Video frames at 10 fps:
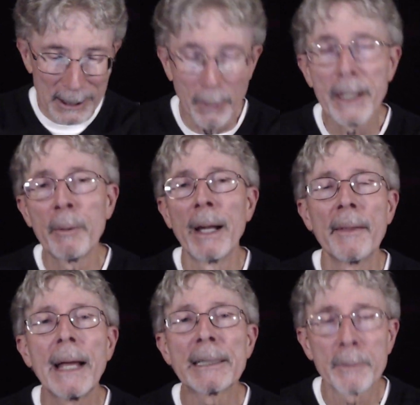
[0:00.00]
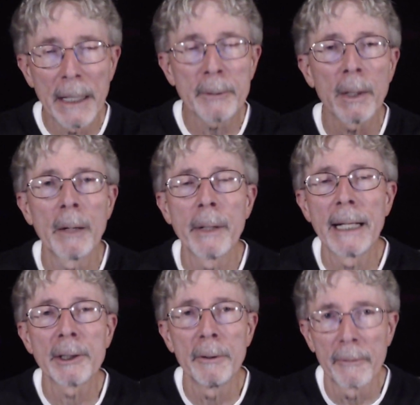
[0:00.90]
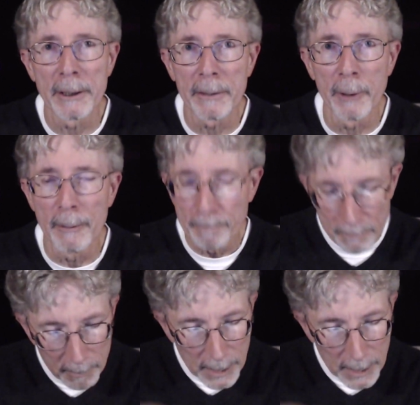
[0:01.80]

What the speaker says: anyway, that's what I would ask you first of all.